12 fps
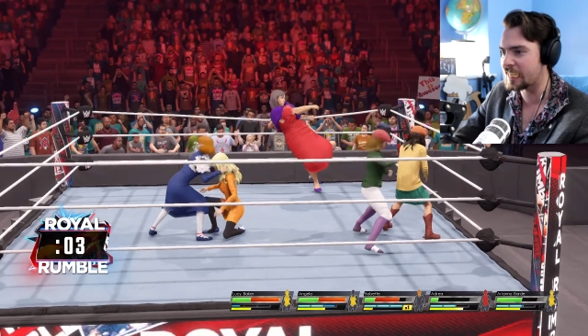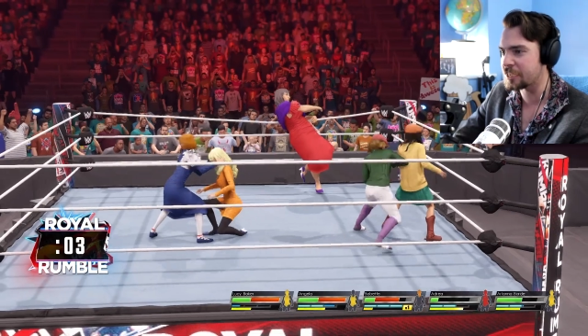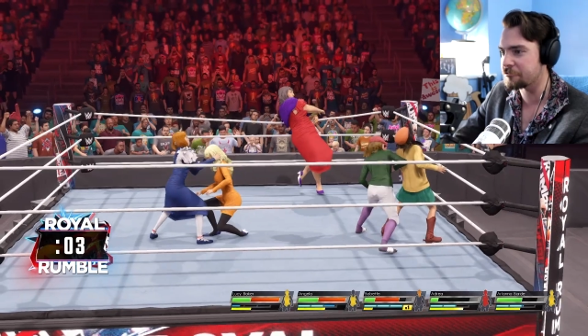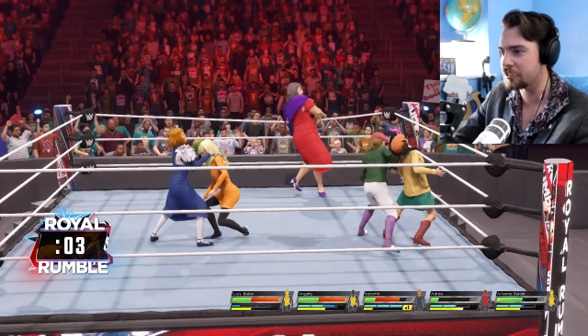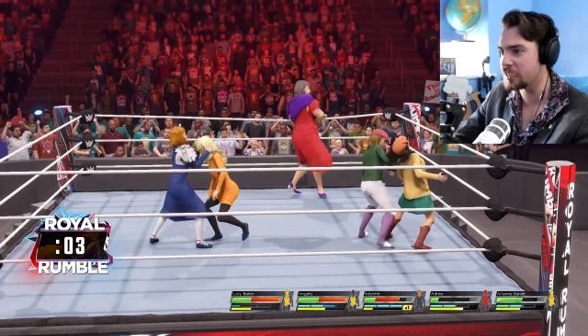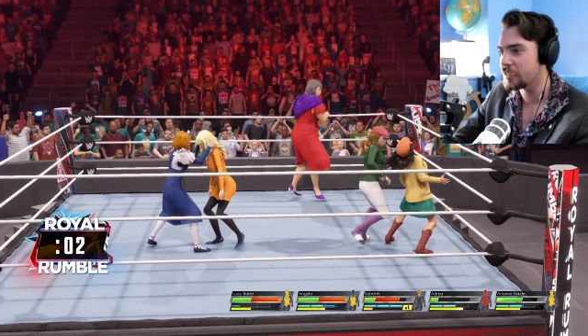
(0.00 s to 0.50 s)

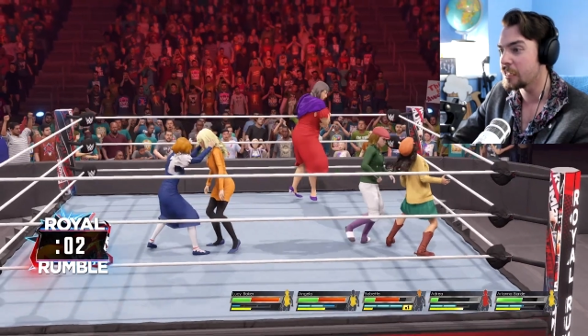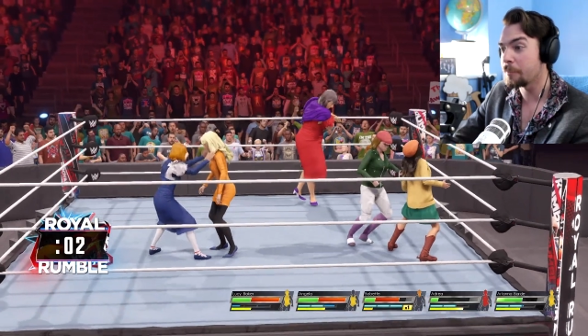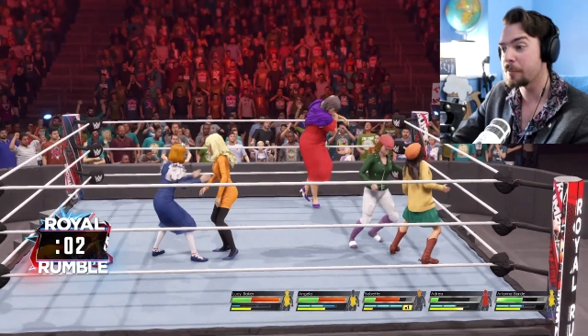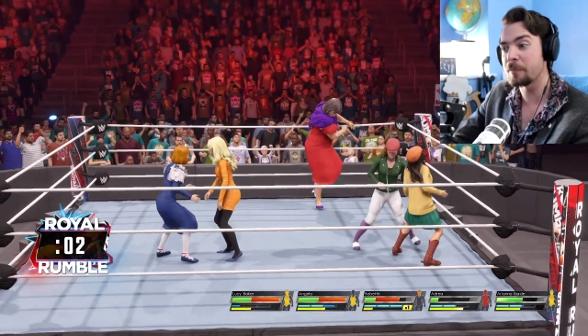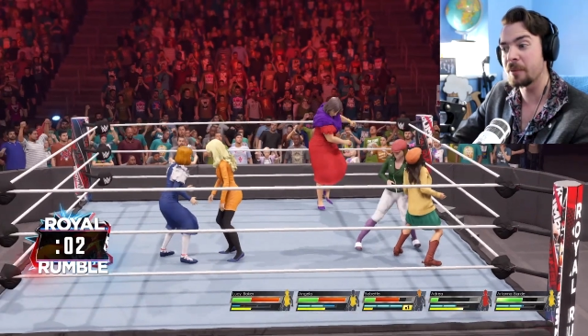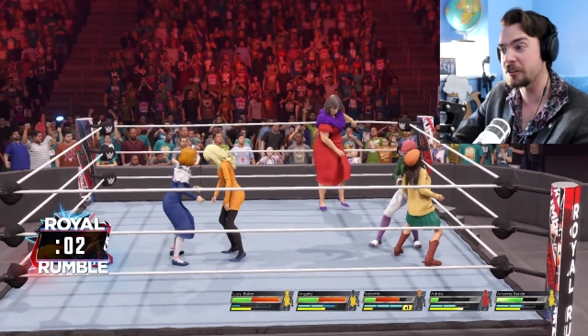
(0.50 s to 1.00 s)
Adria?
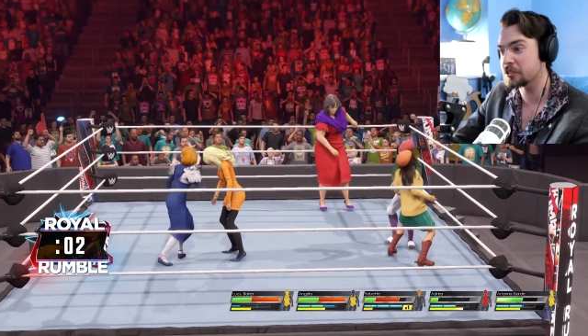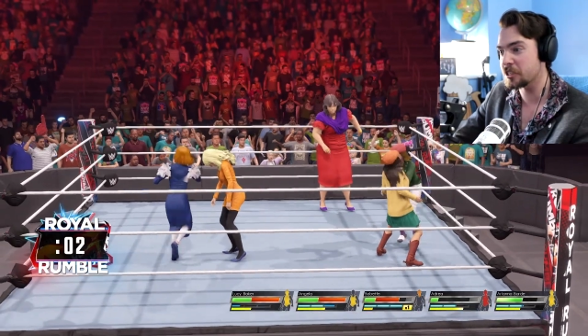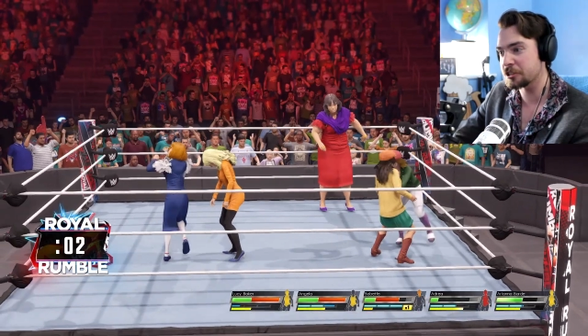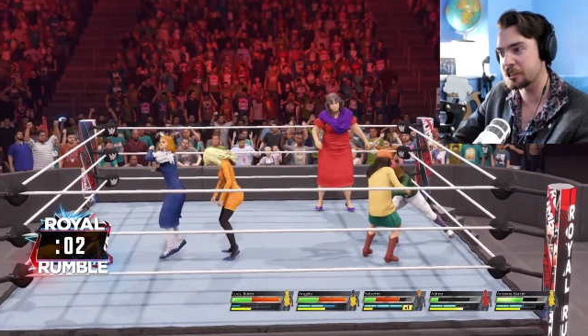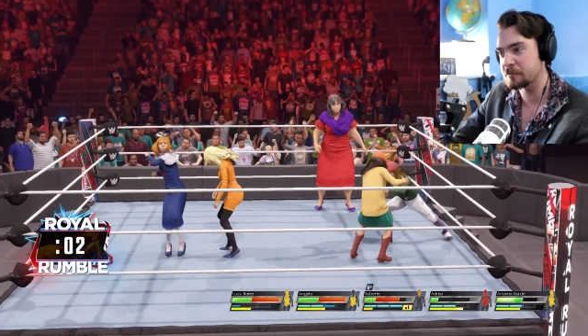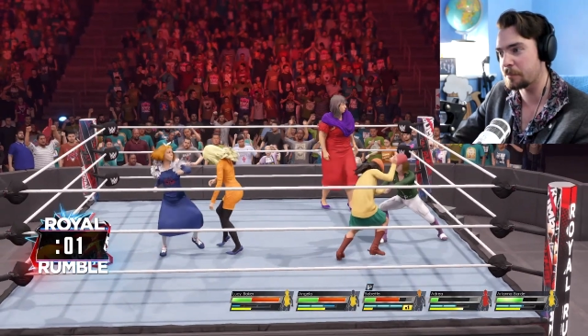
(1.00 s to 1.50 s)
Babette looks
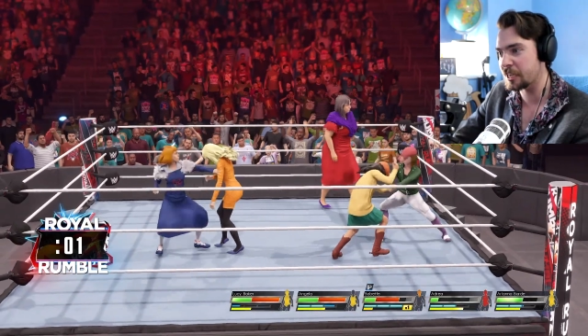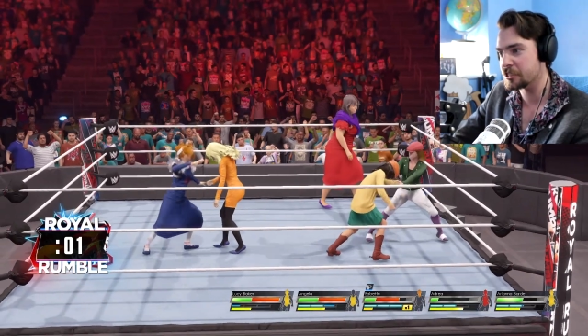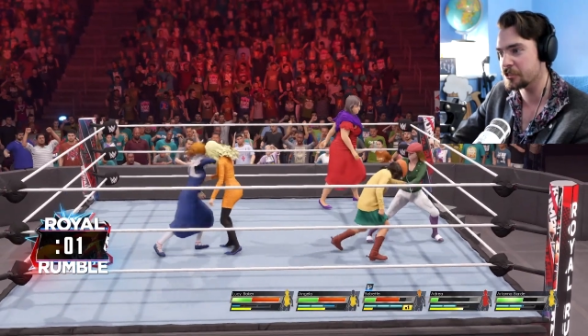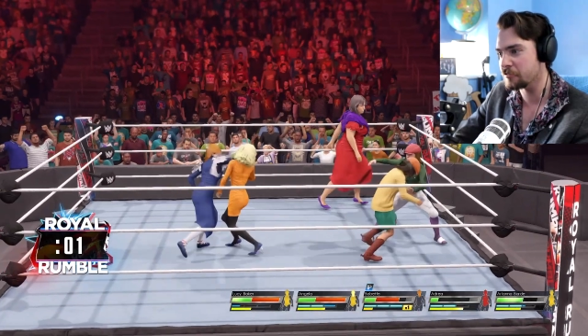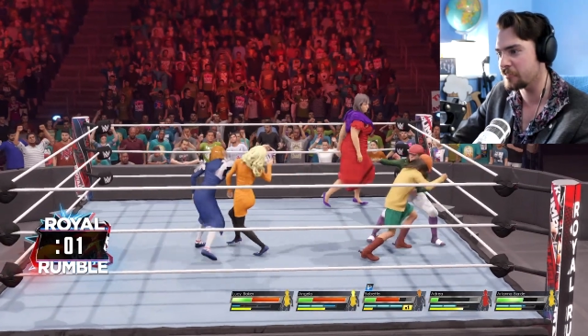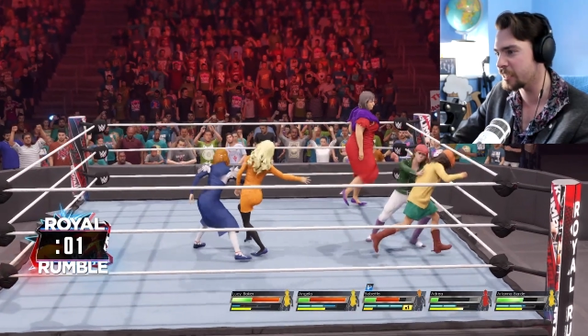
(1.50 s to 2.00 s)
like she's
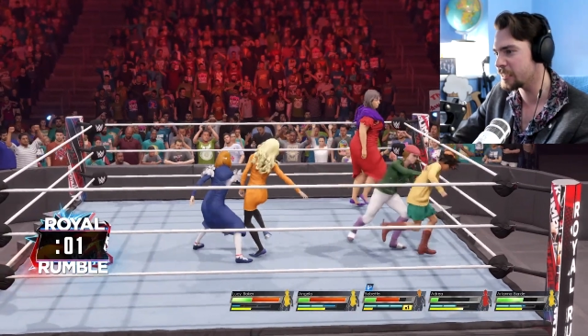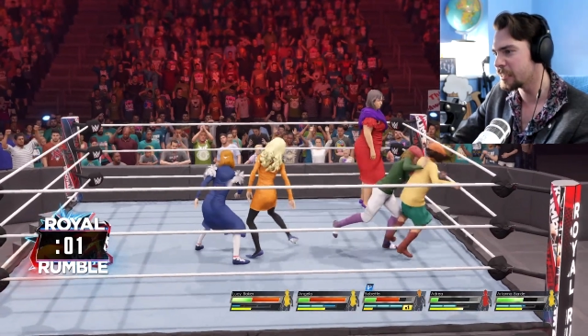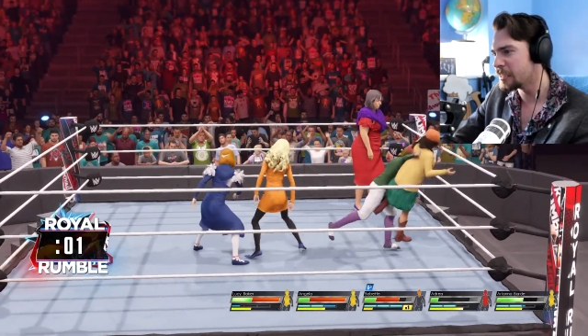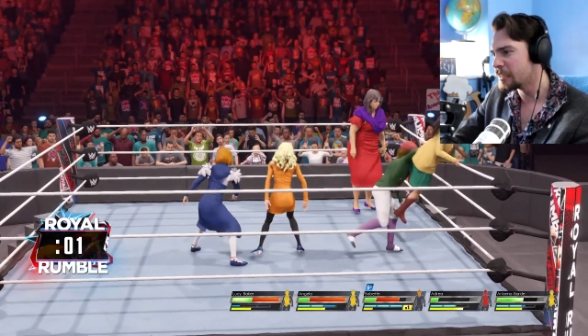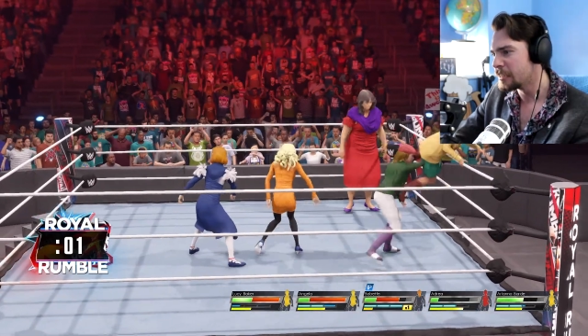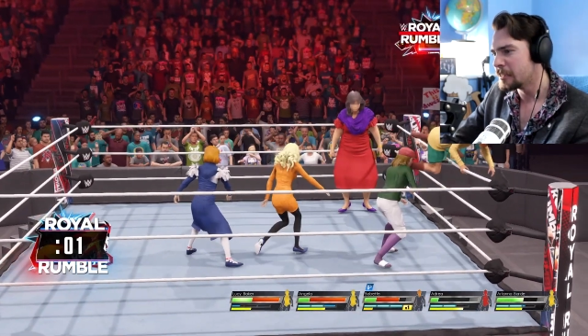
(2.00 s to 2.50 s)
pissed already.
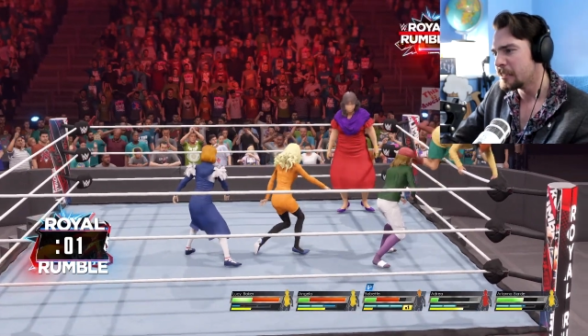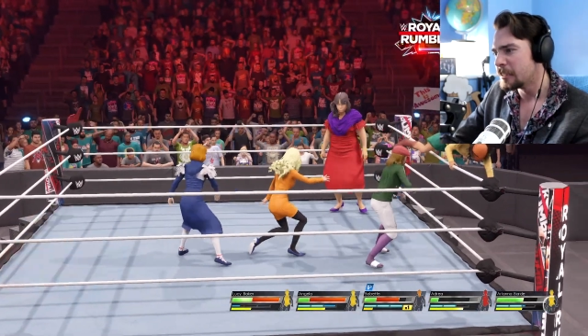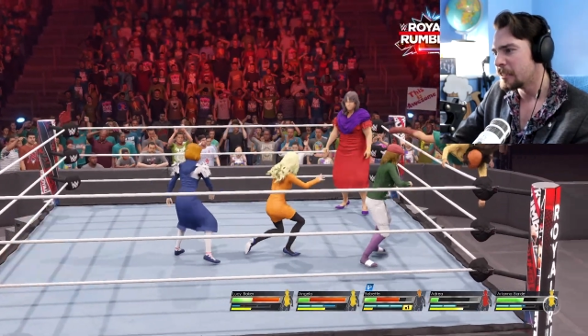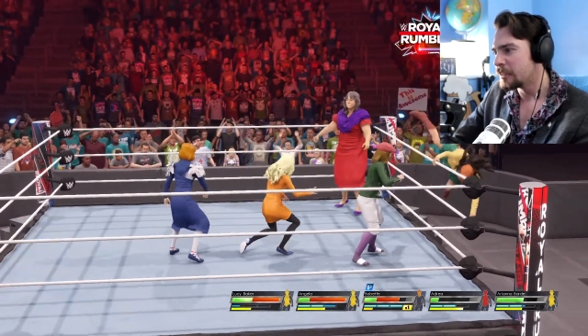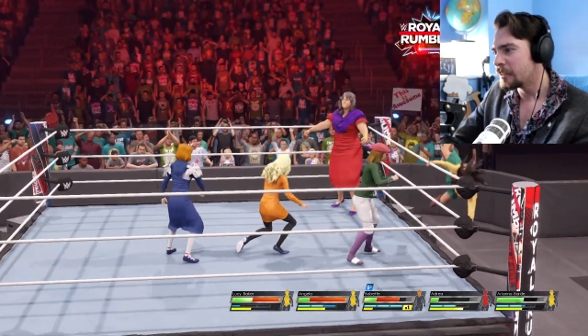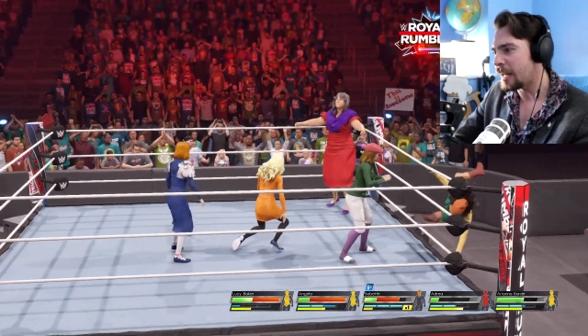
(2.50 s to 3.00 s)

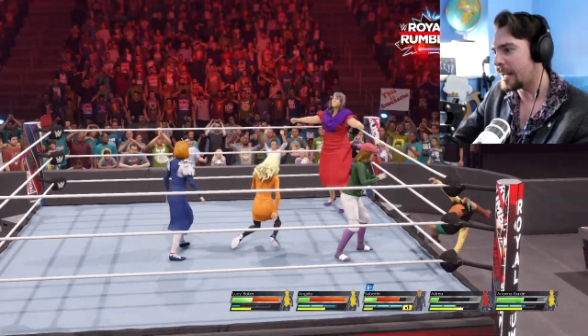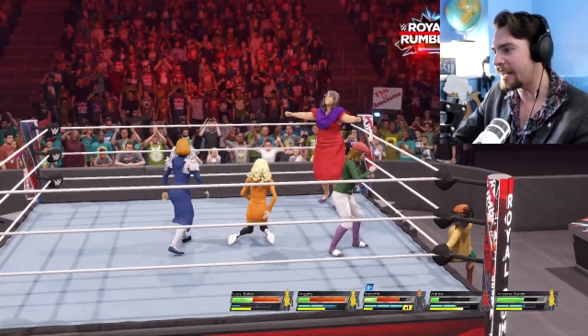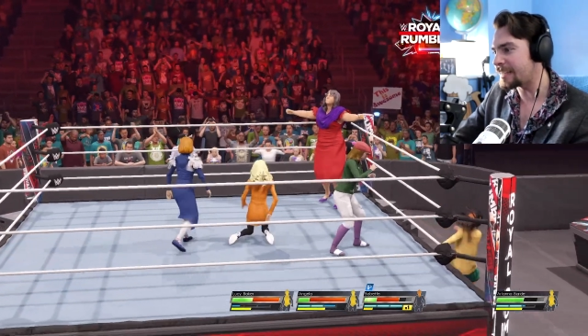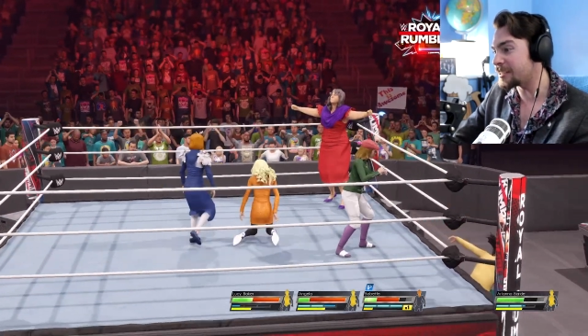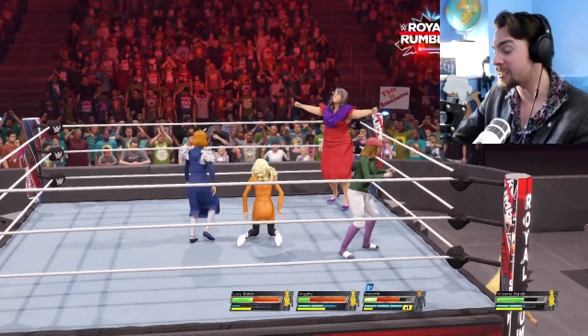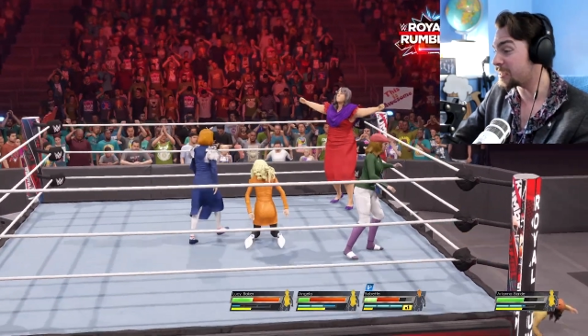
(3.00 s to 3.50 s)

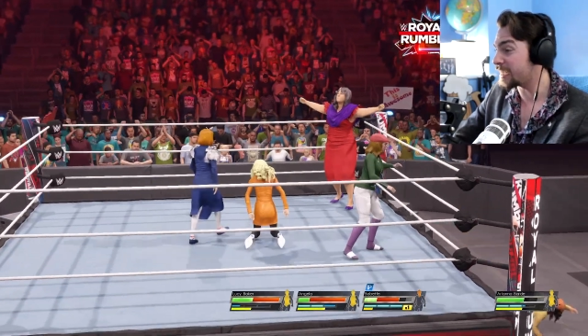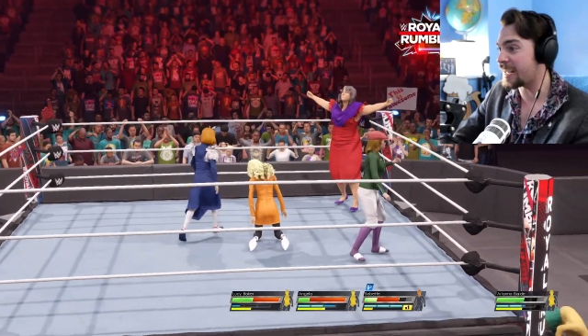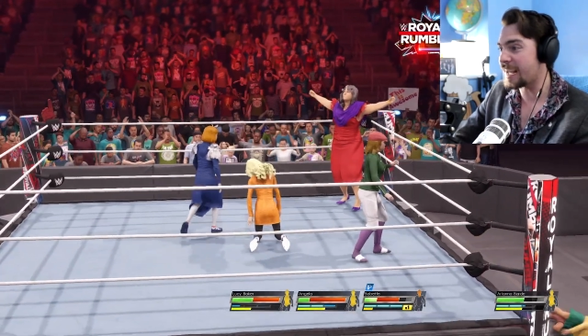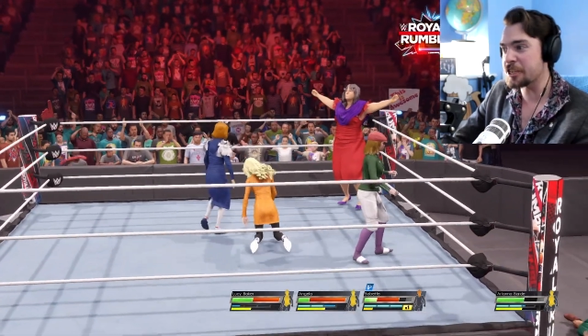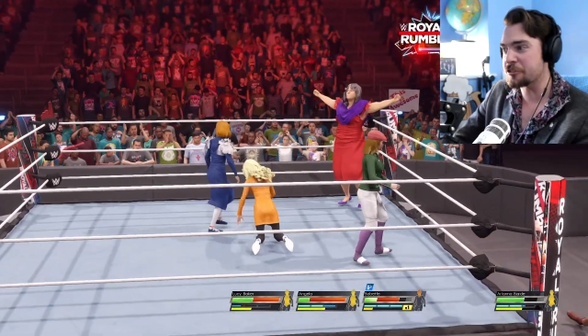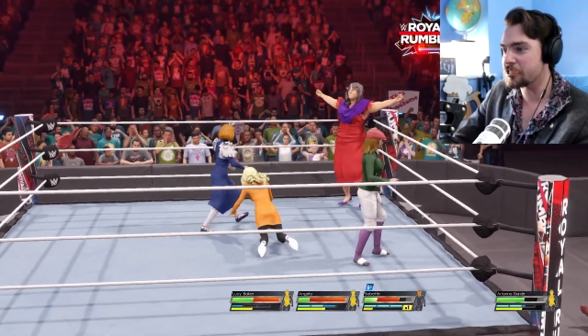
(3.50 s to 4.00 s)
And it looks like,
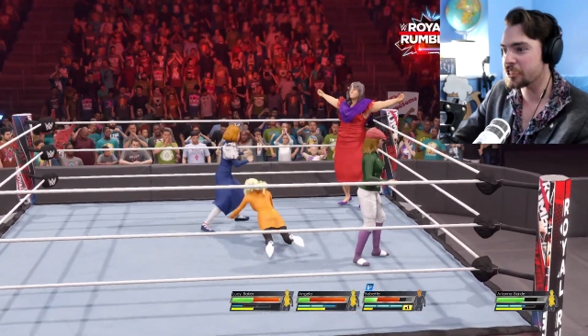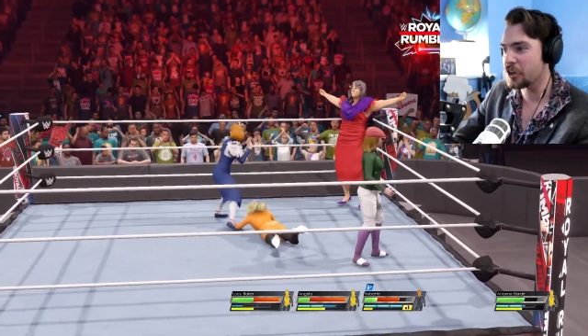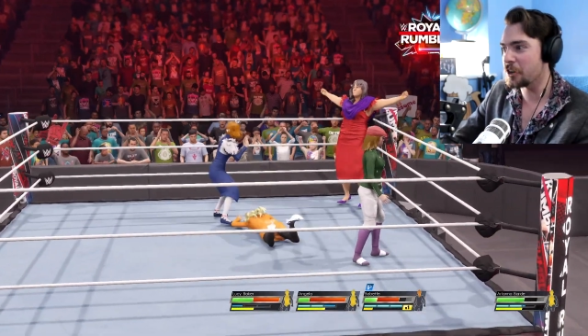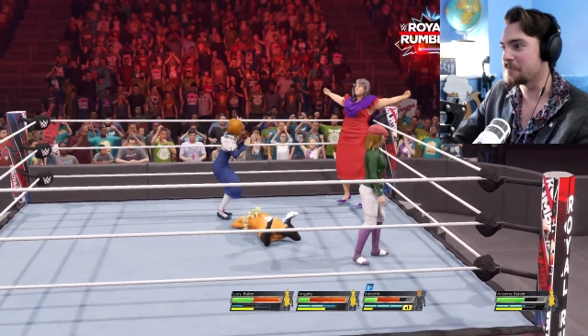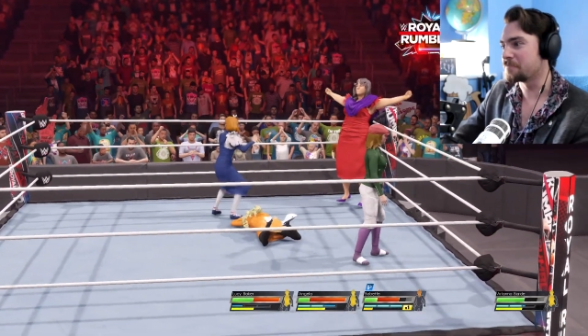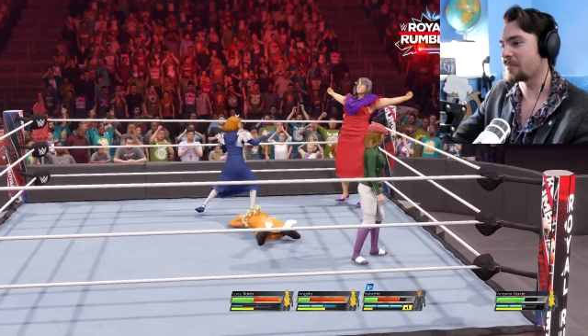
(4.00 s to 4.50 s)
yeah, Adria's
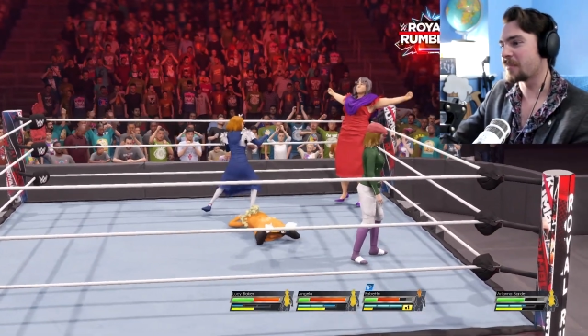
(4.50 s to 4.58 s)
gone.